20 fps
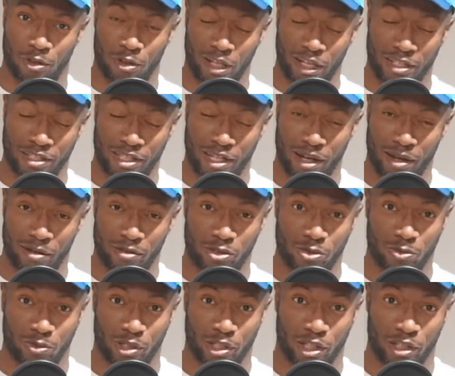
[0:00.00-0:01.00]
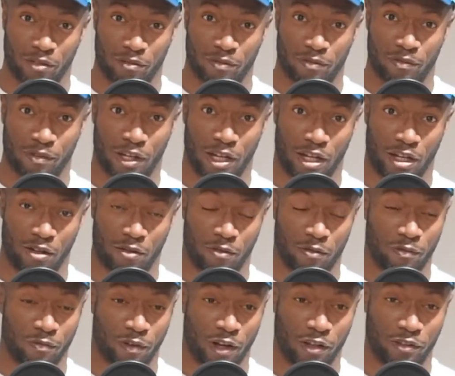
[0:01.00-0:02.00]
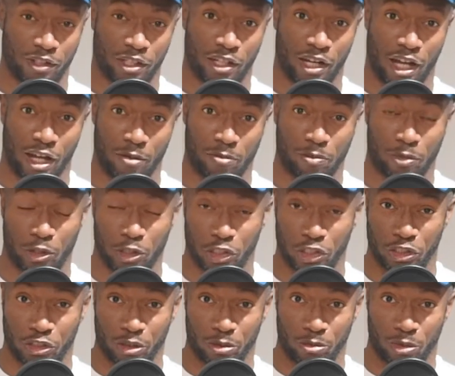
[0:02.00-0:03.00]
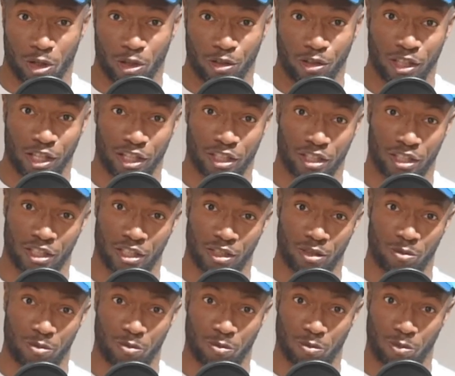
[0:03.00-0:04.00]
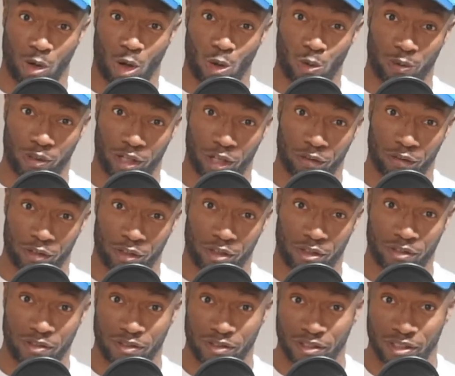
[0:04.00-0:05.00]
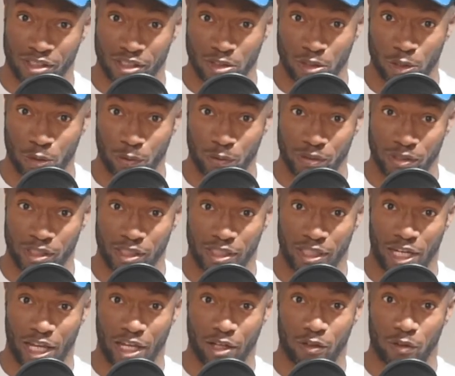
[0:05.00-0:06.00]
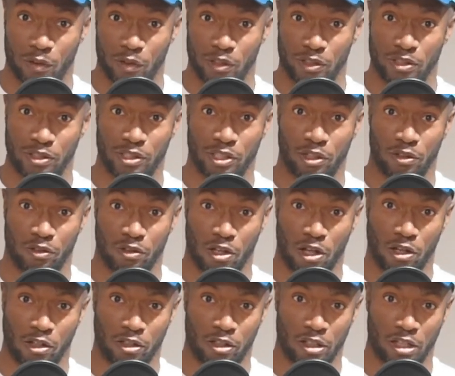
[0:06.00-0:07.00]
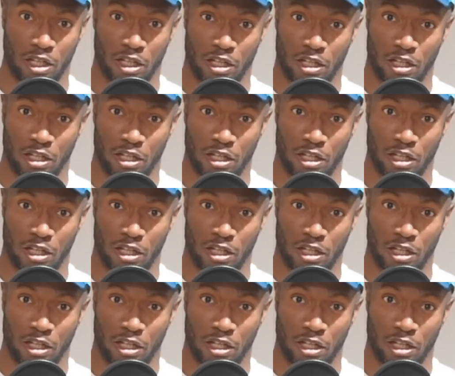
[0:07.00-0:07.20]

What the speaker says: At times when I've found that I'm pushing the ball would either go into the net or sail long.